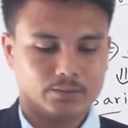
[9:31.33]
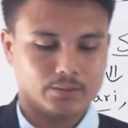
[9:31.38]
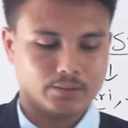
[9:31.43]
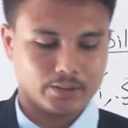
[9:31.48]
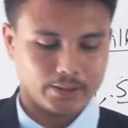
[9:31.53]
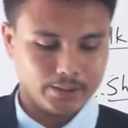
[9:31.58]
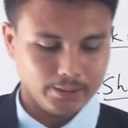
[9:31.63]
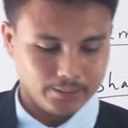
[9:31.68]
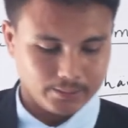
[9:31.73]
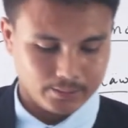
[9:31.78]

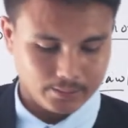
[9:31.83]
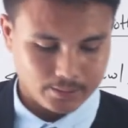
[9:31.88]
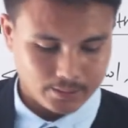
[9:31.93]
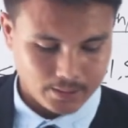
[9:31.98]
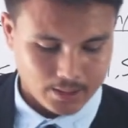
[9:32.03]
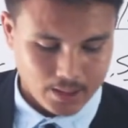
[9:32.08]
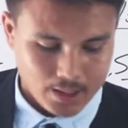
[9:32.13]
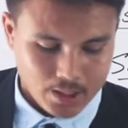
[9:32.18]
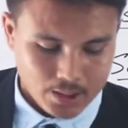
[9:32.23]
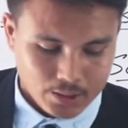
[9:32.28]
okay
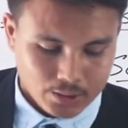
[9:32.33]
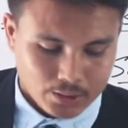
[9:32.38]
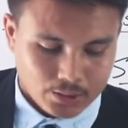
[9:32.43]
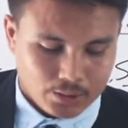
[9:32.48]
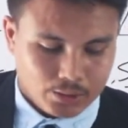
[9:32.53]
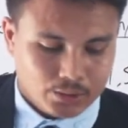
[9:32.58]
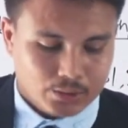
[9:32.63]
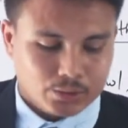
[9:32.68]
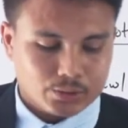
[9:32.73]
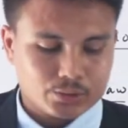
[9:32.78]

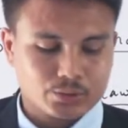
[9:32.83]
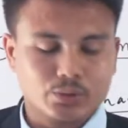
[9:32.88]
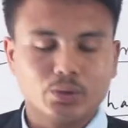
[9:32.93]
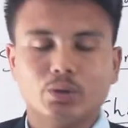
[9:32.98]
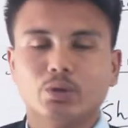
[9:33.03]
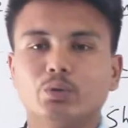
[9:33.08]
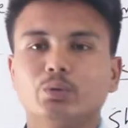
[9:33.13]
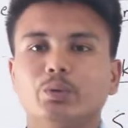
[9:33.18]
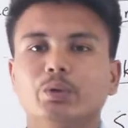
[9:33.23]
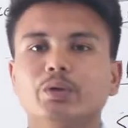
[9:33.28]

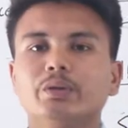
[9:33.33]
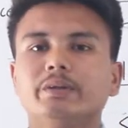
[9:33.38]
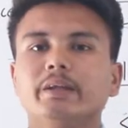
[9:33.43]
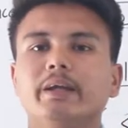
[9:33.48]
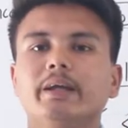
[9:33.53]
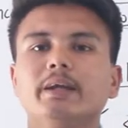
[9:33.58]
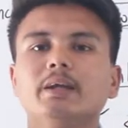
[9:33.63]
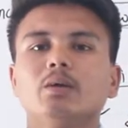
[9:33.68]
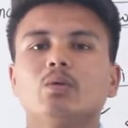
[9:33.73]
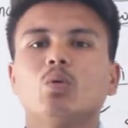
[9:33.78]
so do you
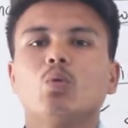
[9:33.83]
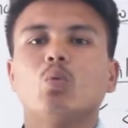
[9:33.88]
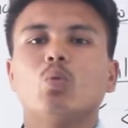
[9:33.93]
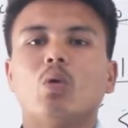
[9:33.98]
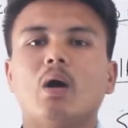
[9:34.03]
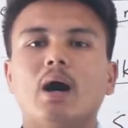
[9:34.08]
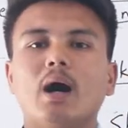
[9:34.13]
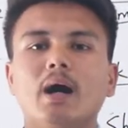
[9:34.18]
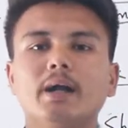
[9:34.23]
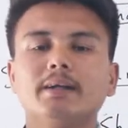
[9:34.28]
think
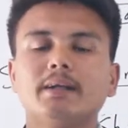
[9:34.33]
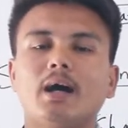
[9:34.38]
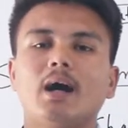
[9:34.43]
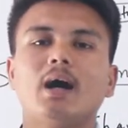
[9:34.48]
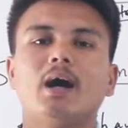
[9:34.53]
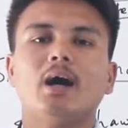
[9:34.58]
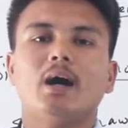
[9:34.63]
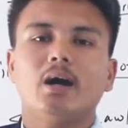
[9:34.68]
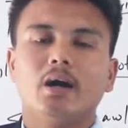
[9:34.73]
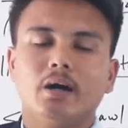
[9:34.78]
what
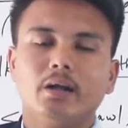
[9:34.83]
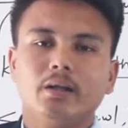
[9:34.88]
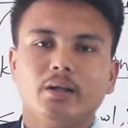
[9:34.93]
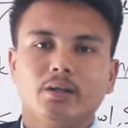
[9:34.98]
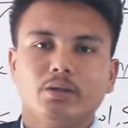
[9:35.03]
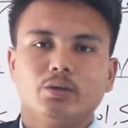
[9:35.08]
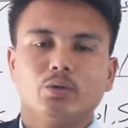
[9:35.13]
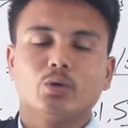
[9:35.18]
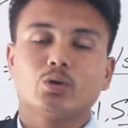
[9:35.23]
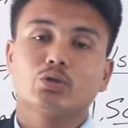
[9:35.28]
are
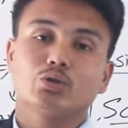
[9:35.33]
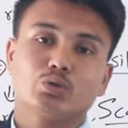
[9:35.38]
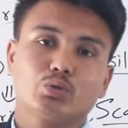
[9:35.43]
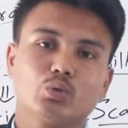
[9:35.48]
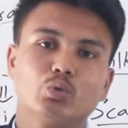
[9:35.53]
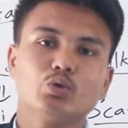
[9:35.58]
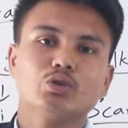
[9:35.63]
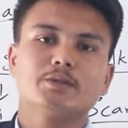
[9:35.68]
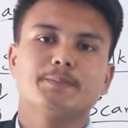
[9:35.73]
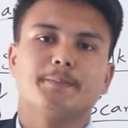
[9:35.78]
your
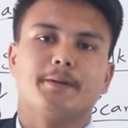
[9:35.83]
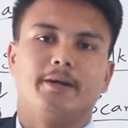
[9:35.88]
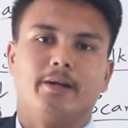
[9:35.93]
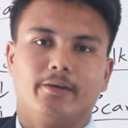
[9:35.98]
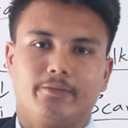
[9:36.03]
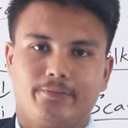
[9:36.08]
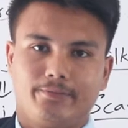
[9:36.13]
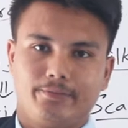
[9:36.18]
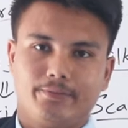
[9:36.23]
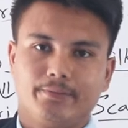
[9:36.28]
shoes made
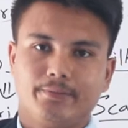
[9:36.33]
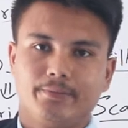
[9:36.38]
of